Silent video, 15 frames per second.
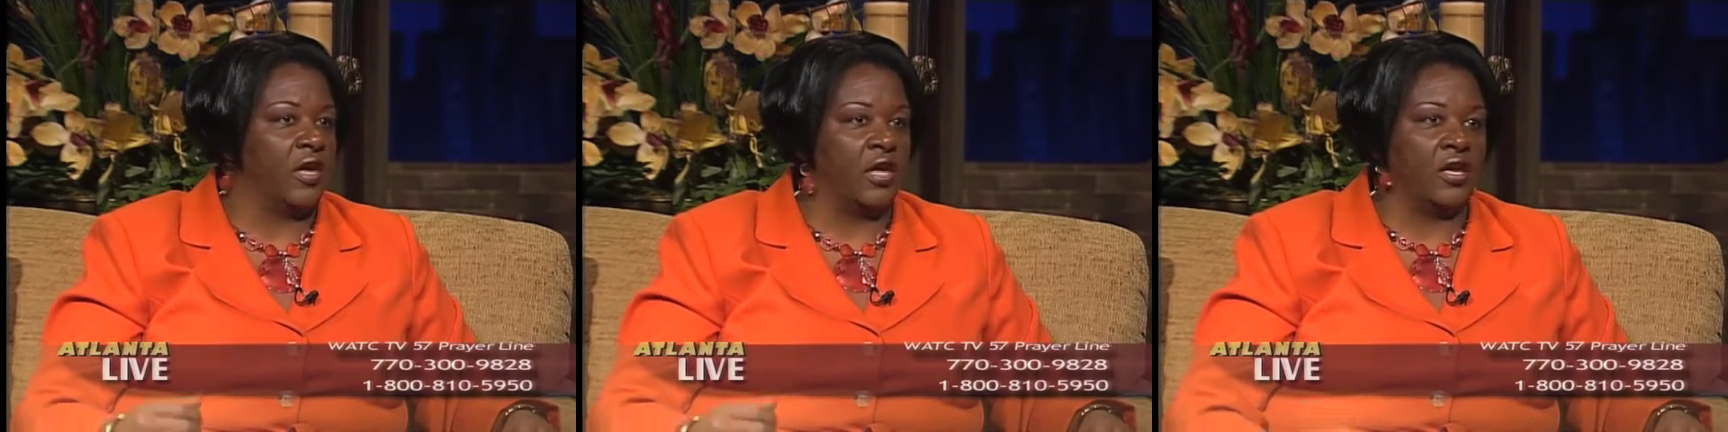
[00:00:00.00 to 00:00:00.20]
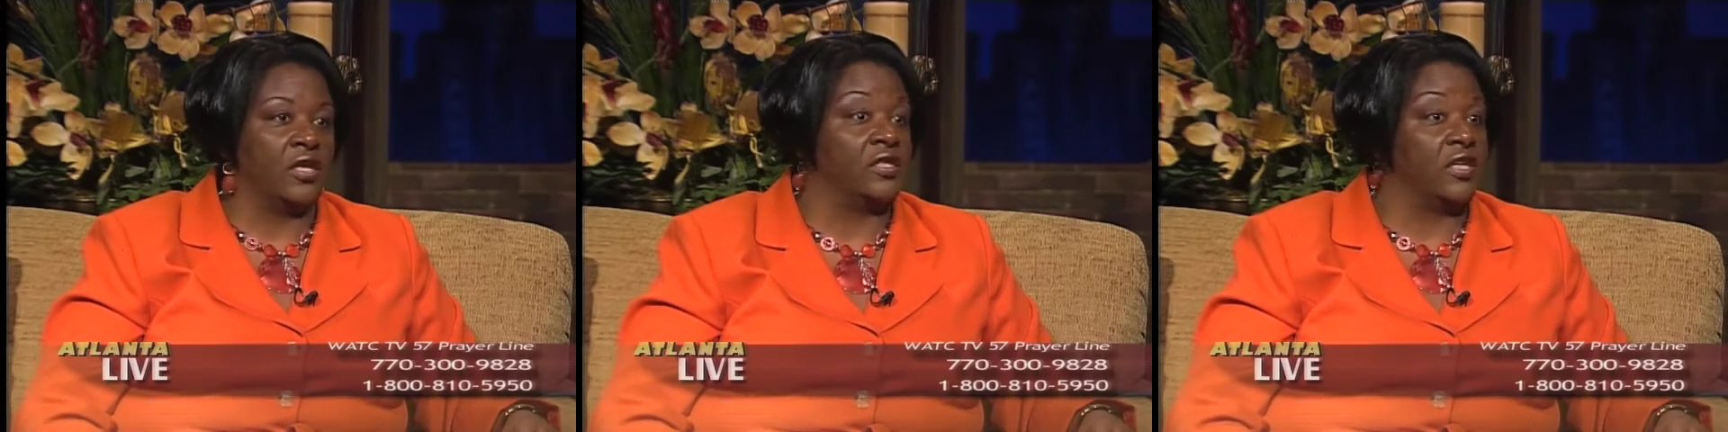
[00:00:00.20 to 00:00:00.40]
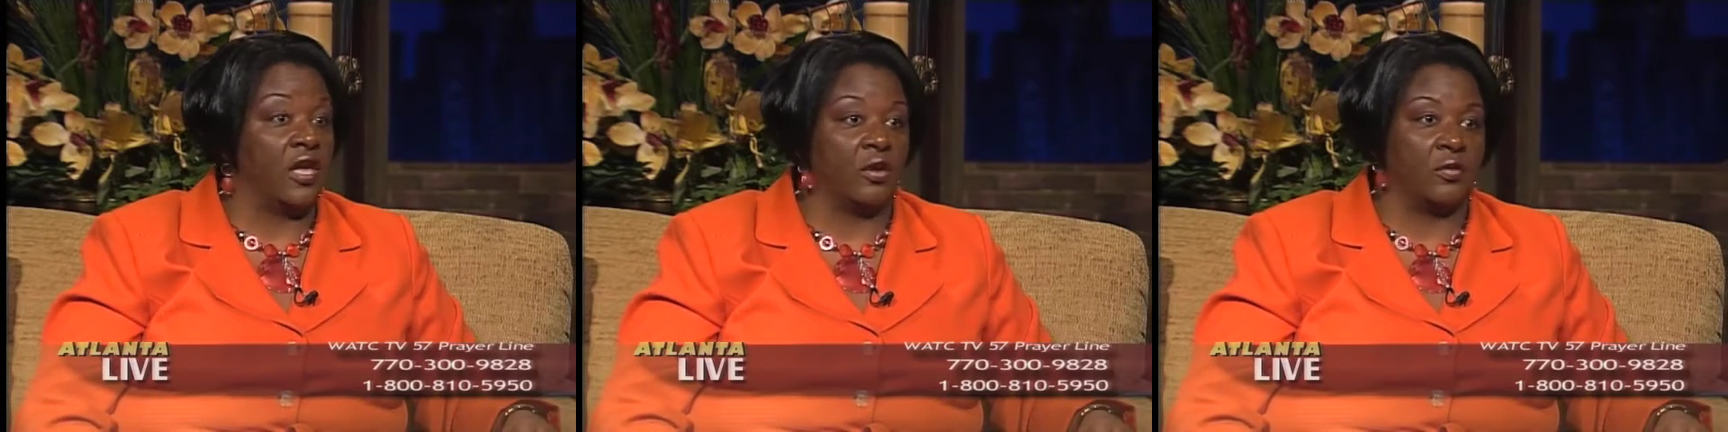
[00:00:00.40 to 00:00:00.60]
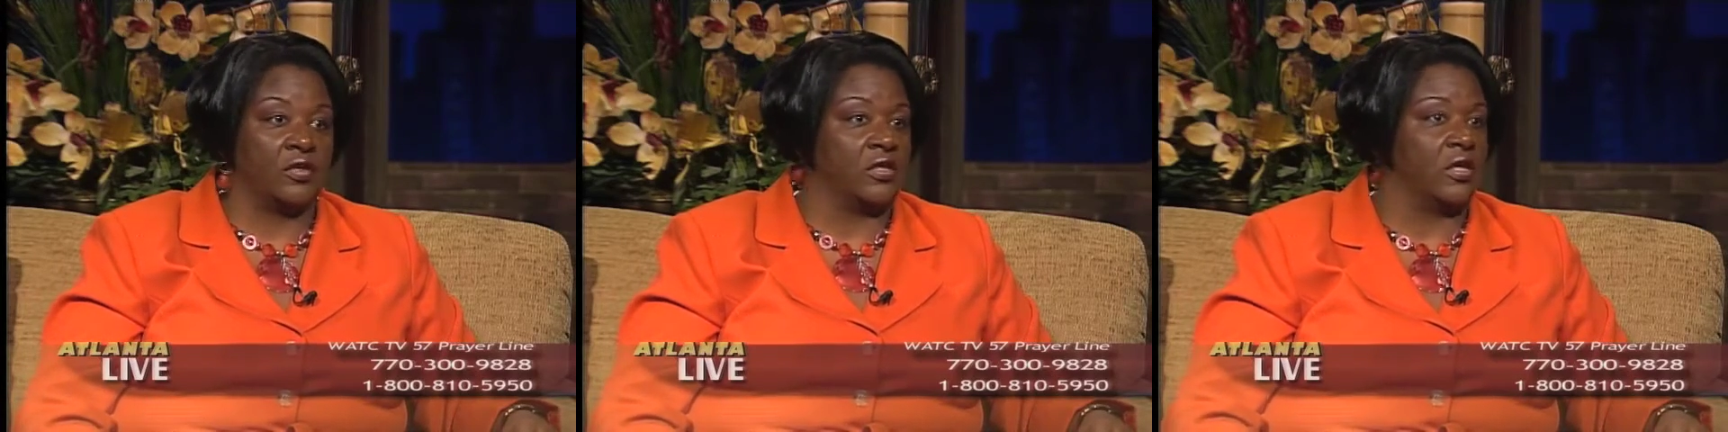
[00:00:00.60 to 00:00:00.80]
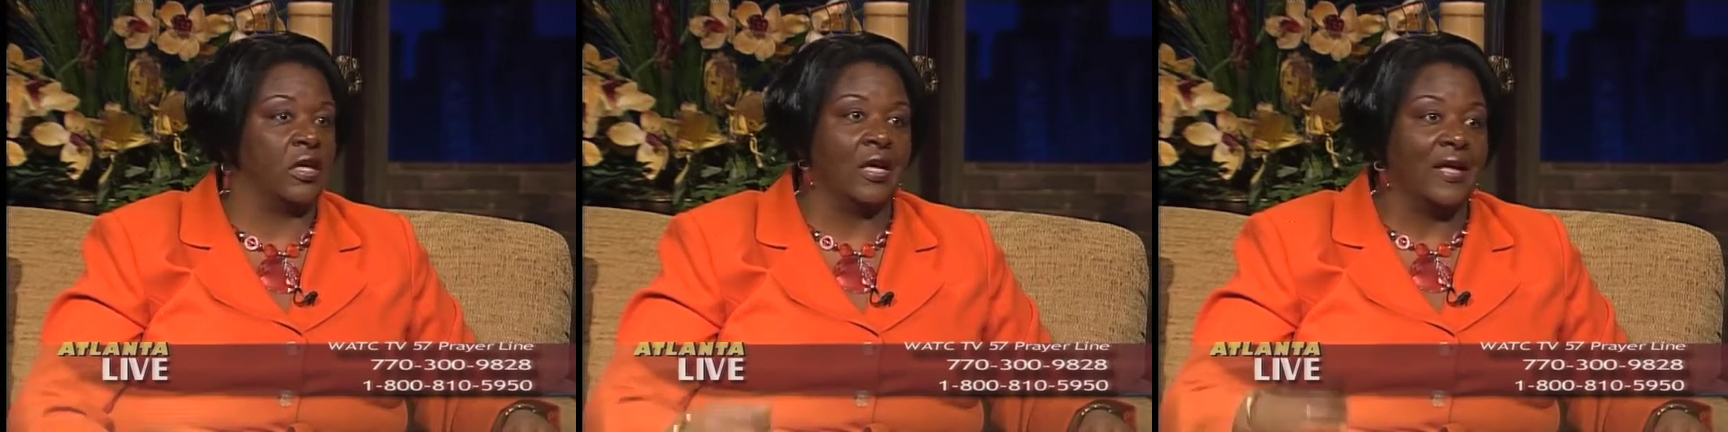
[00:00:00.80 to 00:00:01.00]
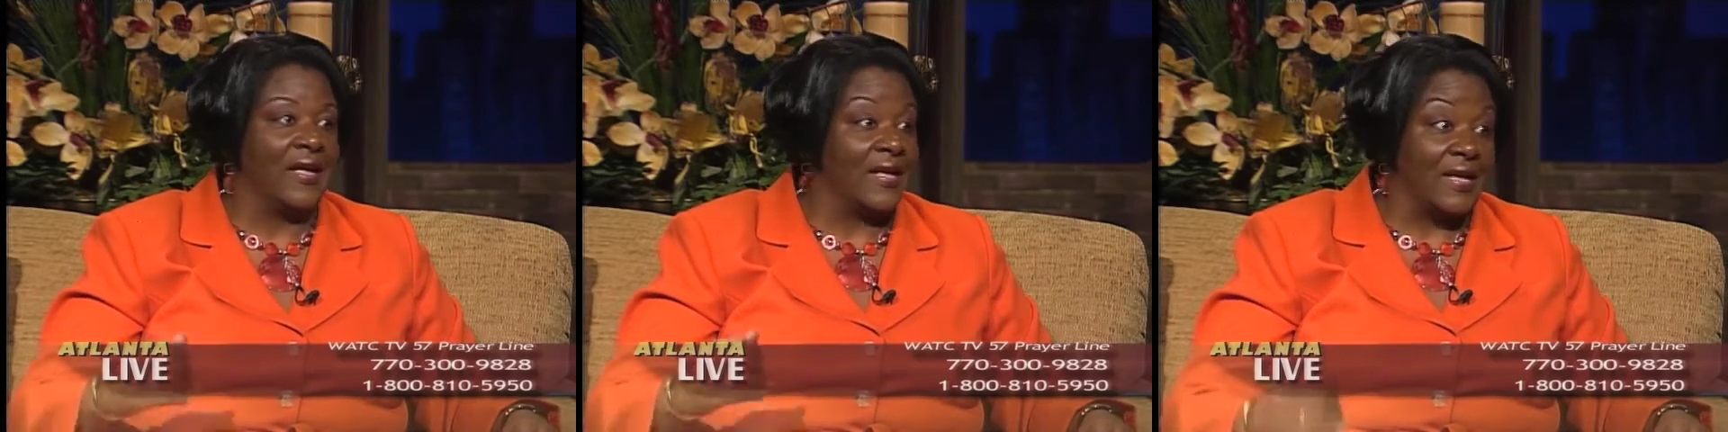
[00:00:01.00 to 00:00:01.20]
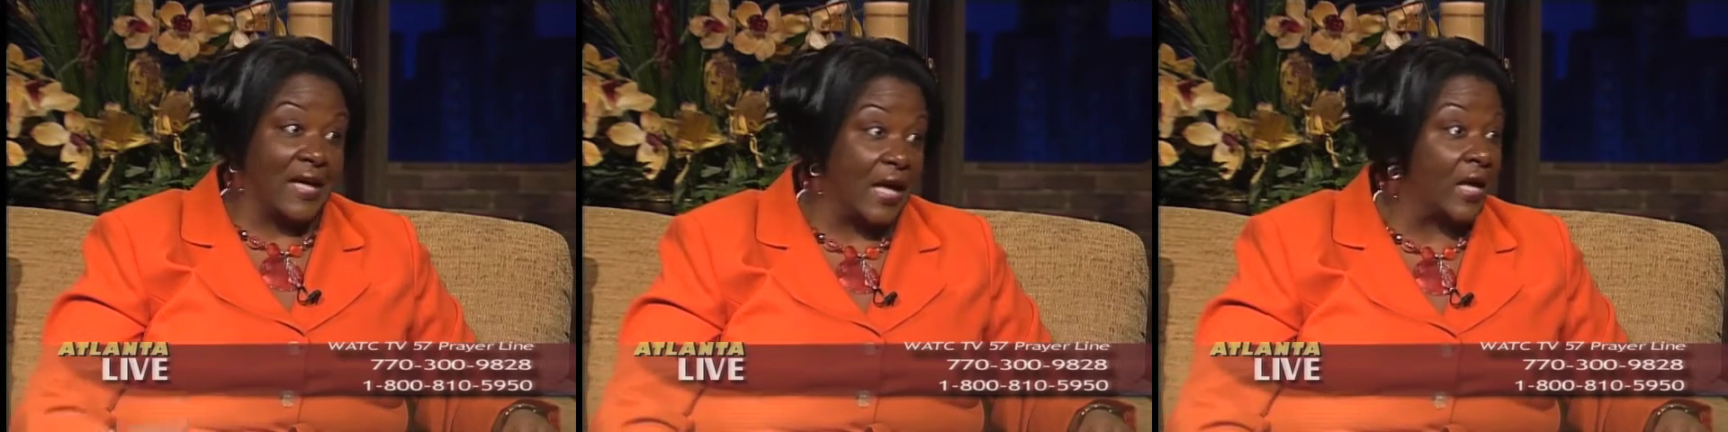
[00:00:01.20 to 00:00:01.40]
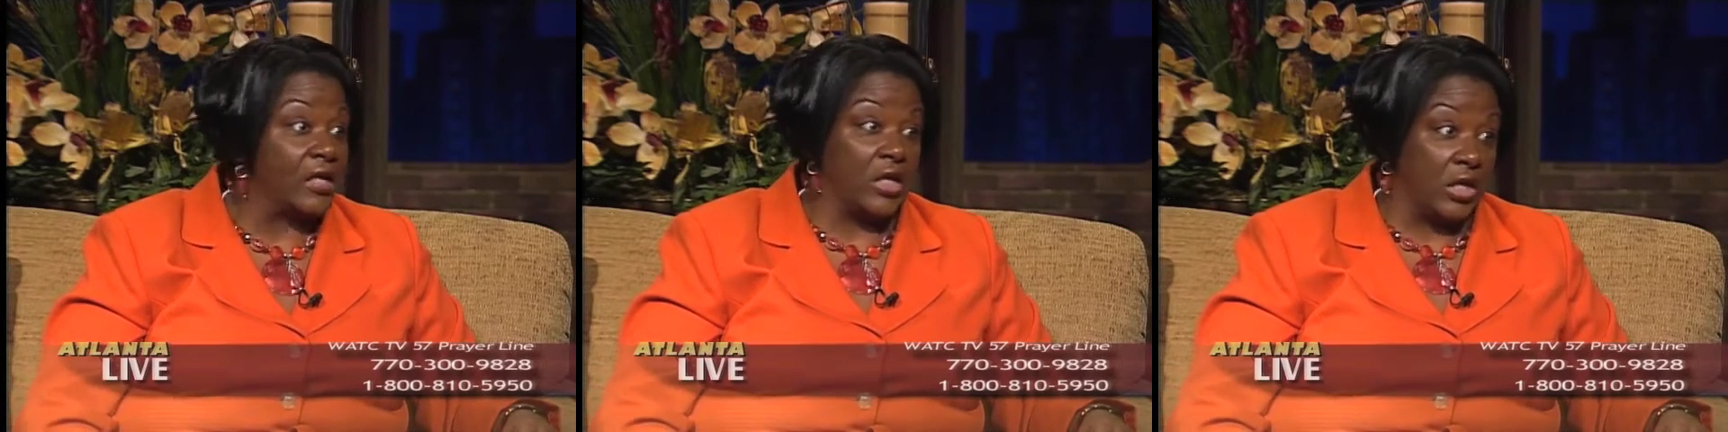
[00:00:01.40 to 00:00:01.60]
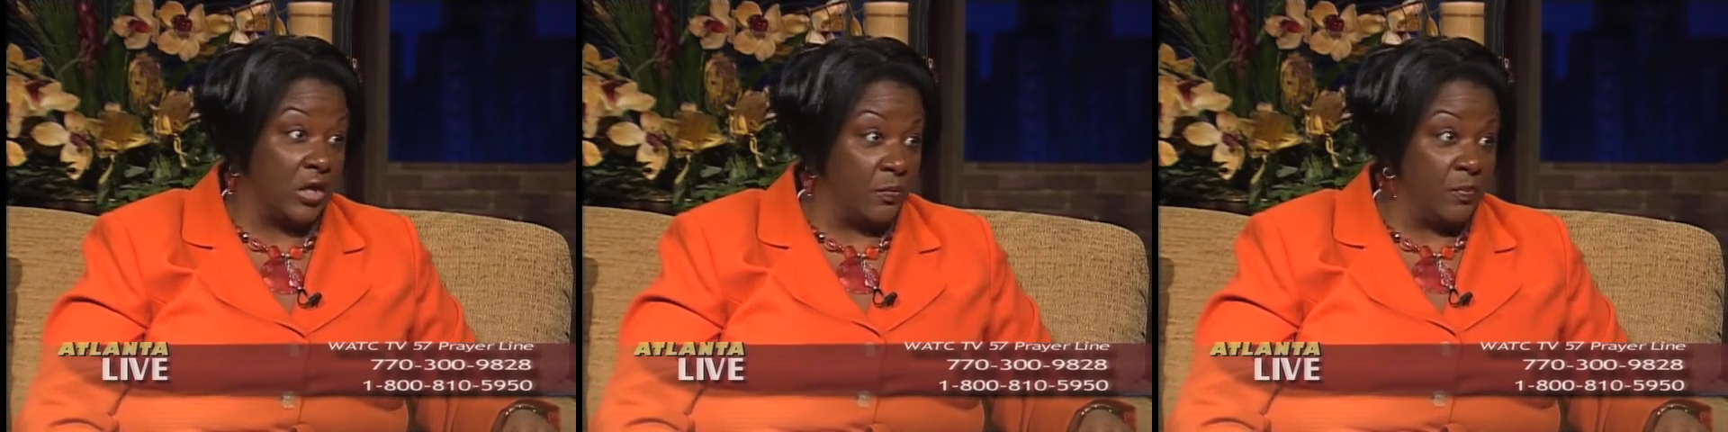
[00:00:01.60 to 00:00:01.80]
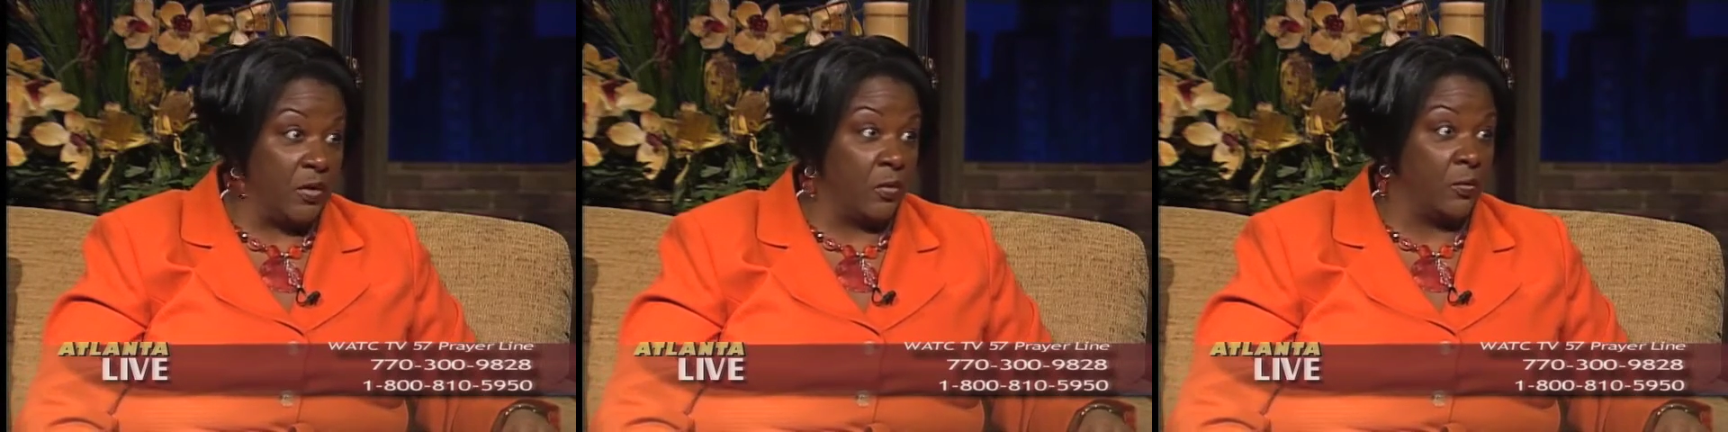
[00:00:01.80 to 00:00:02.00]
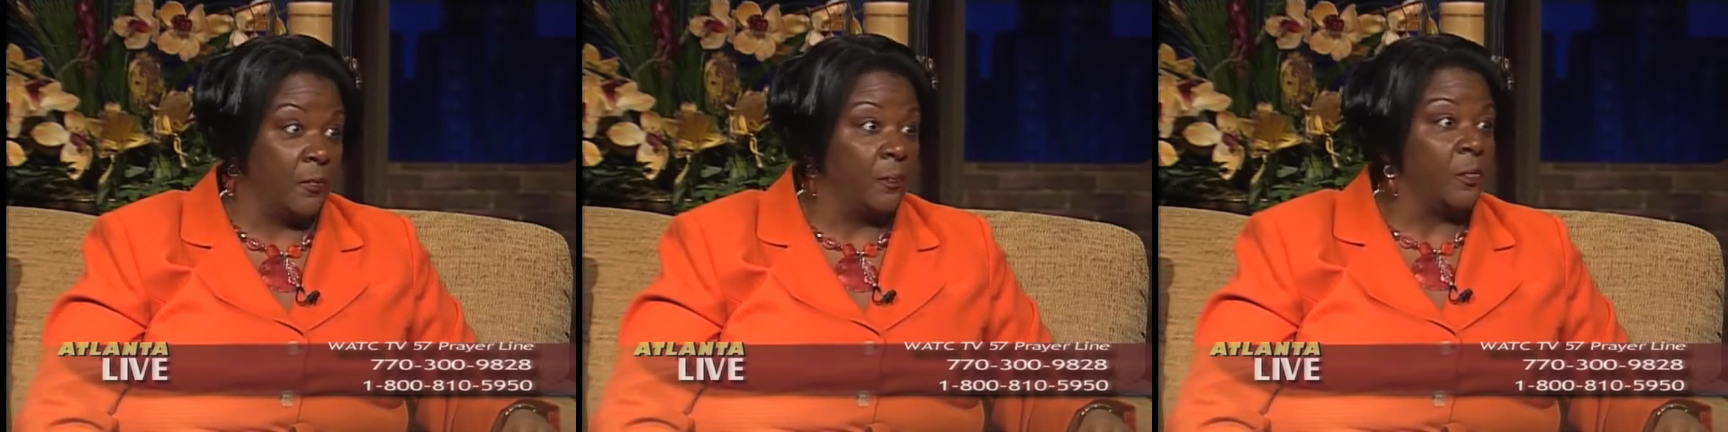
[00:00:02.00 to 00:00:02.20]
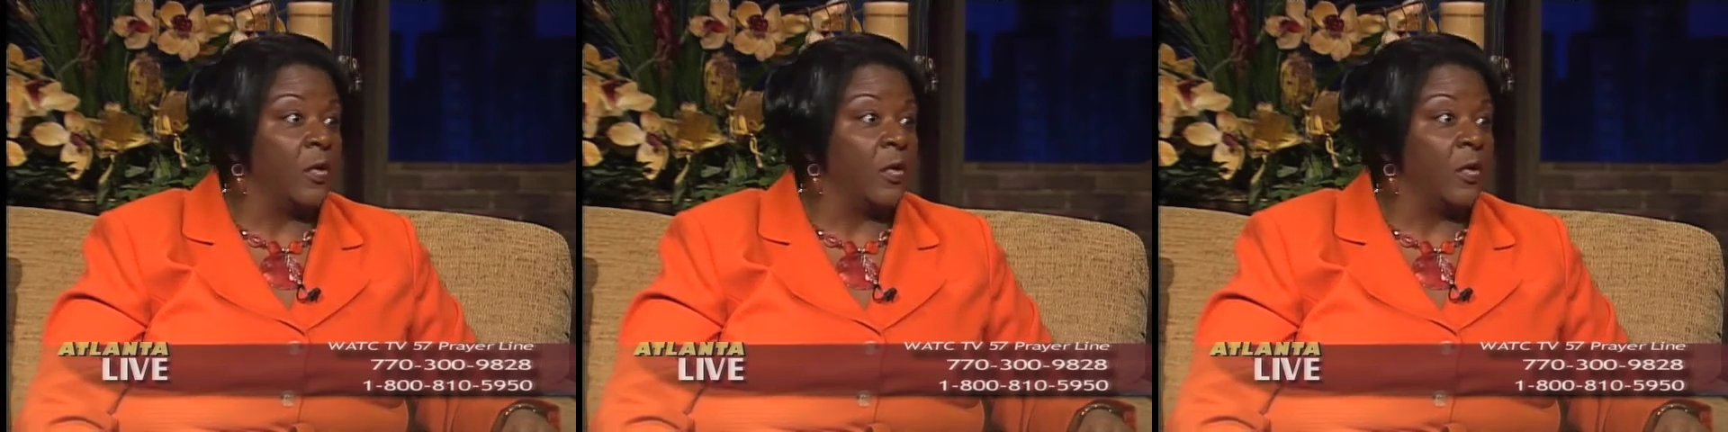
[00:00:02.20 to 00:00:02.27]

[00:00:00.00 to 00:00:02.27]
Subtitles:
and integrity can't keep you.